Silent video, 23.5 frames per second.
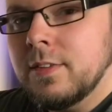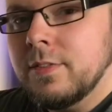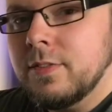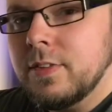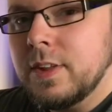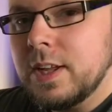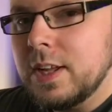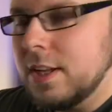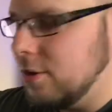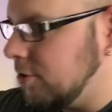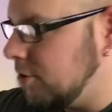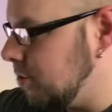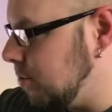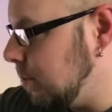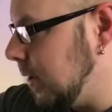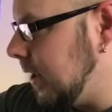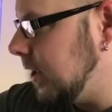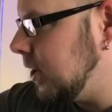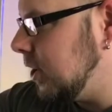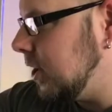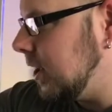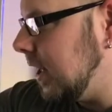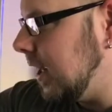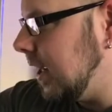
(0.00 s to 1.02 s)
the
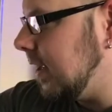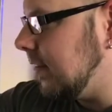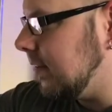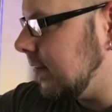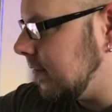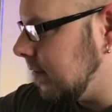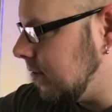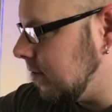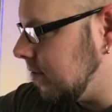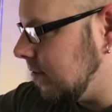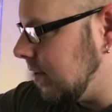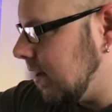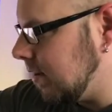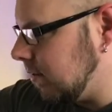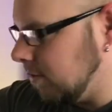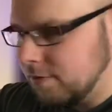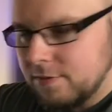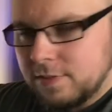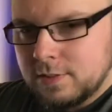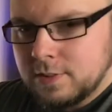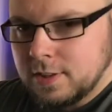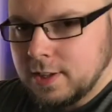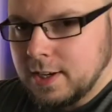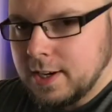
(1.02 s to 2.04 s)
Switch
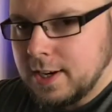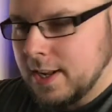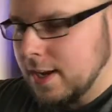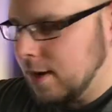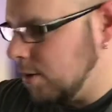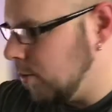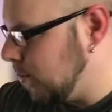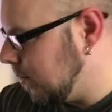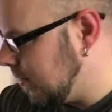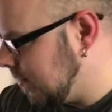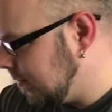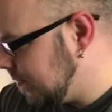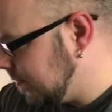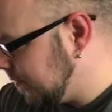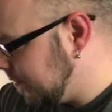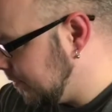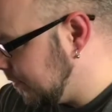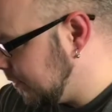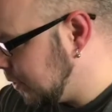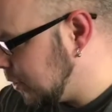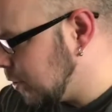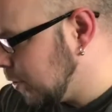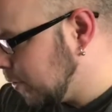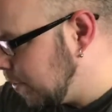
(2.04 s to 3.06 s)
itself. Now,
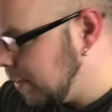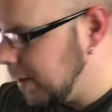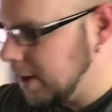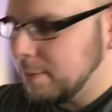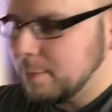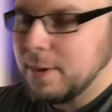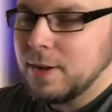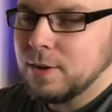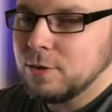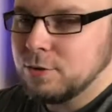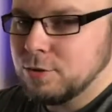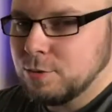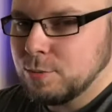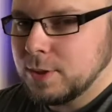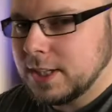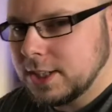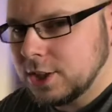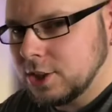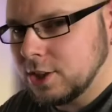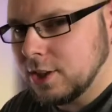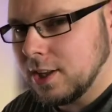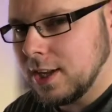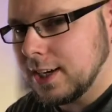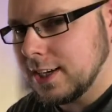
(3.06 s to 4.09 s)
the good thing about the Switch,
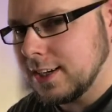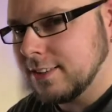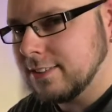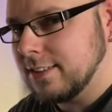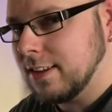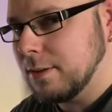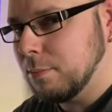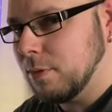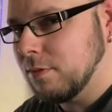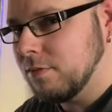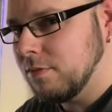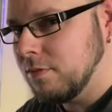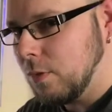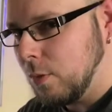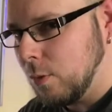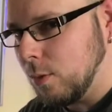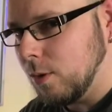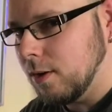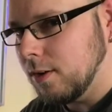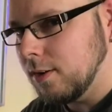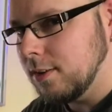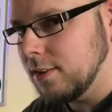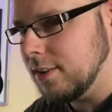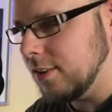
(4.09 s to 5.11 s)
like I said
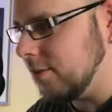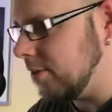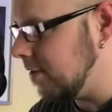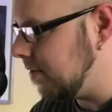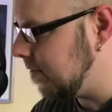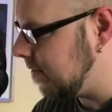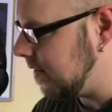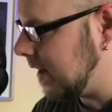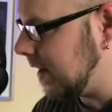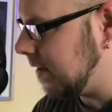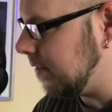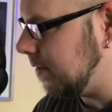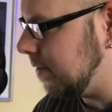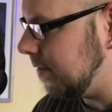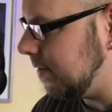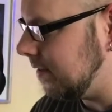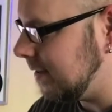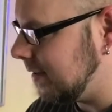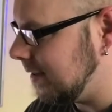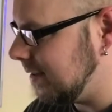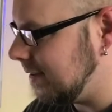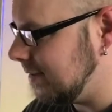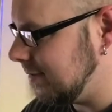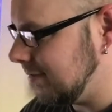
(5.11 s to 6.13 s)
before, is the fact that
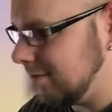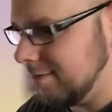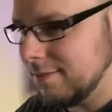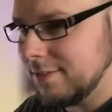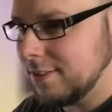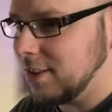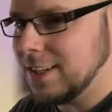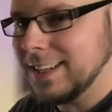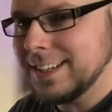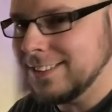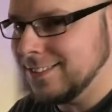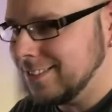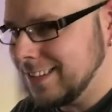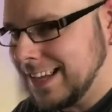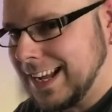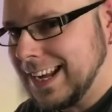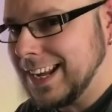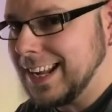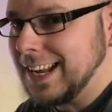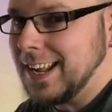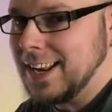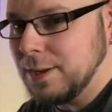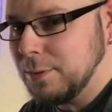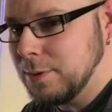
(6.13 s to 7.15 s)
you can
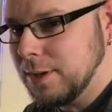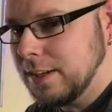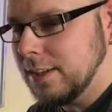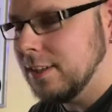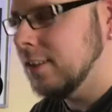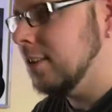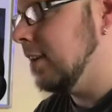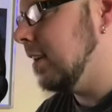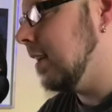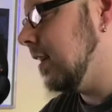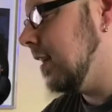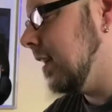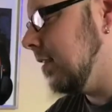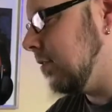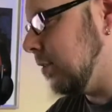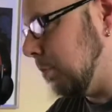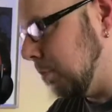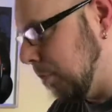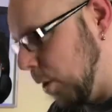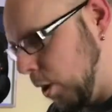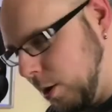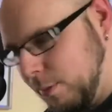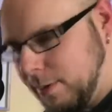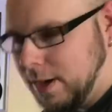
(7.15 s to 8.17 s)
take it anywhere. It's a
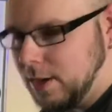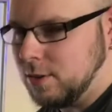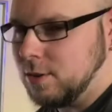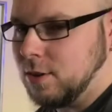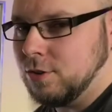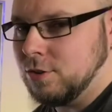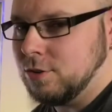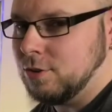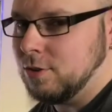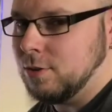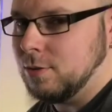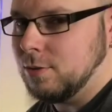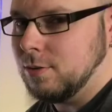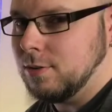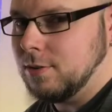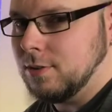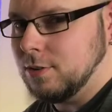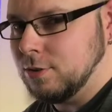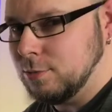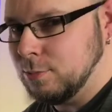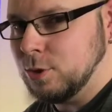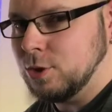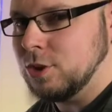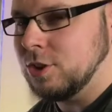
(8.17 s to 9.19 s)
mobile console
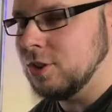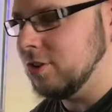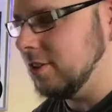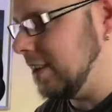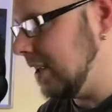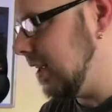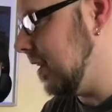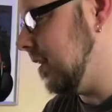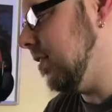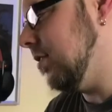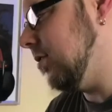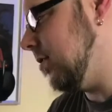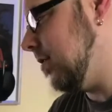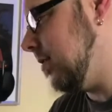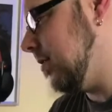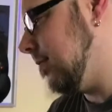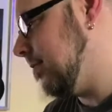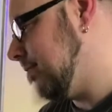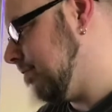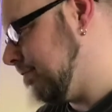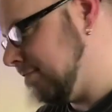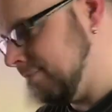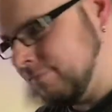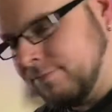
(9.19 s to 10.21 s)
as much as it is
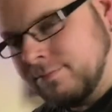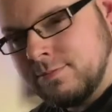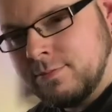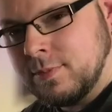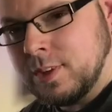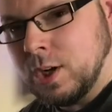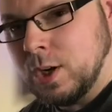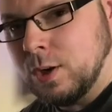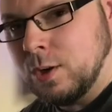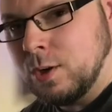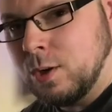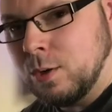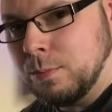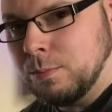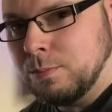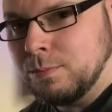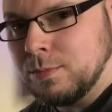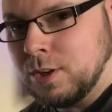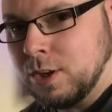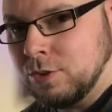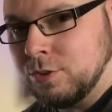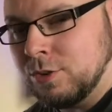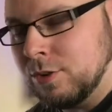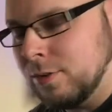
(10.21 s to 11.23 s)
a home
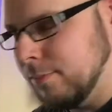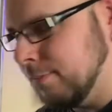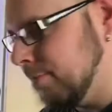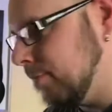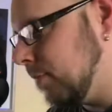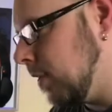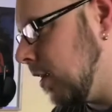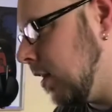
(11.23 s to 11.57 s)
console.